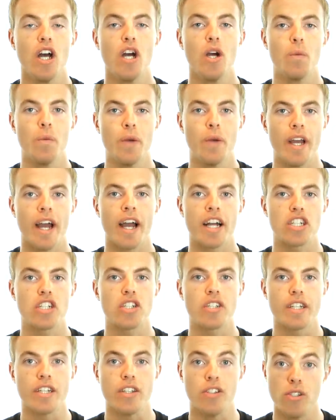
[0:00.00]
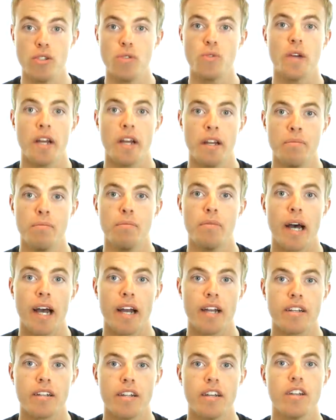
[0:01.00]
we actually do
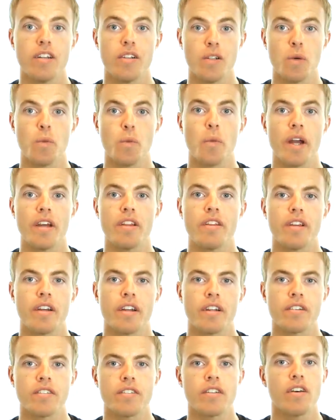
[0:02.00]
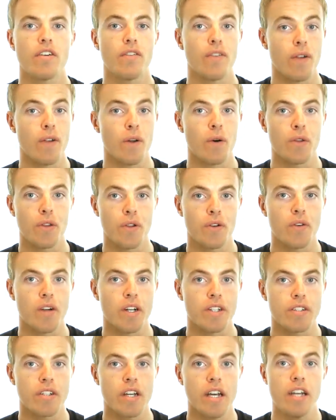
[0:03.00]
impact the way things flow through
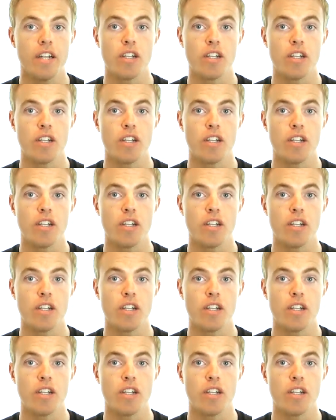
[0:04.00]
us,